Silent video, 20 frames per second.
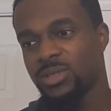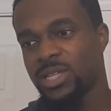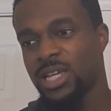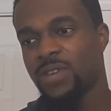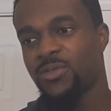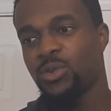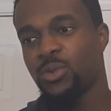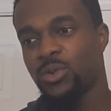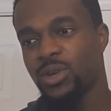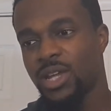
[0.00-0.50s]

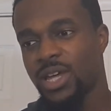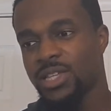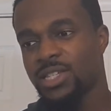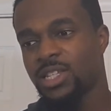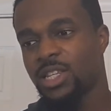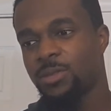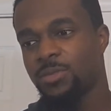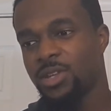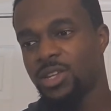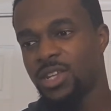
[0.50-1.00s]
Everyone has
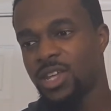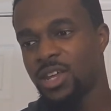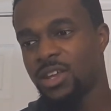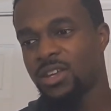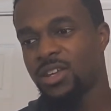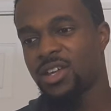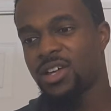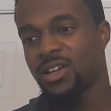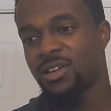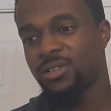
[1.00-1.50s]
unlimited
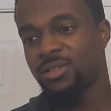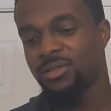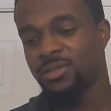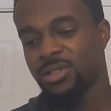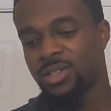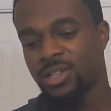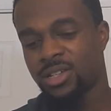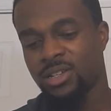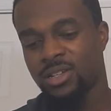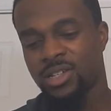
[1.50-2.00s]
data now,
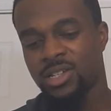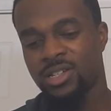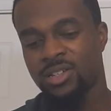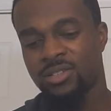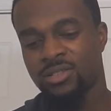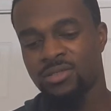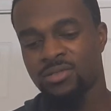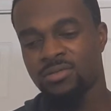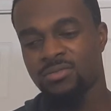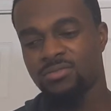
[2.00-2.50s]

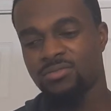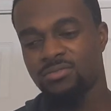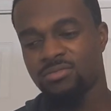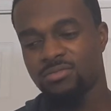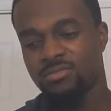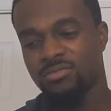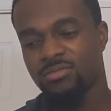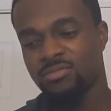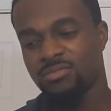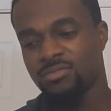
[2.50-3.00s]
and
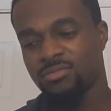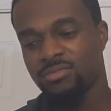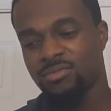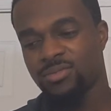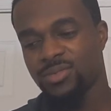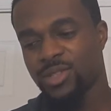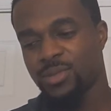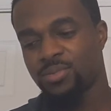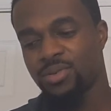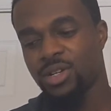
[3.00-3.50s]

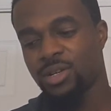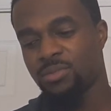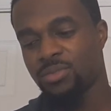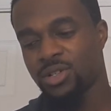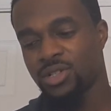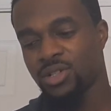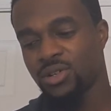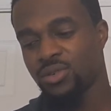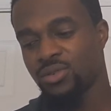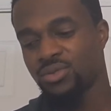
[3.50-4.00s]
it's pretty
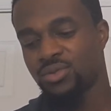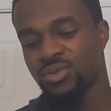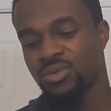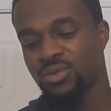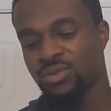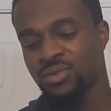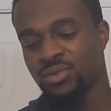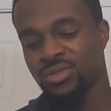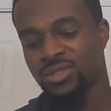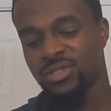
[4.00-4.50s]
much old
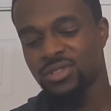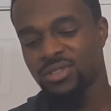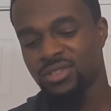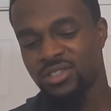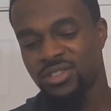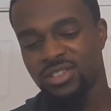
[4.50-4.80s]
news.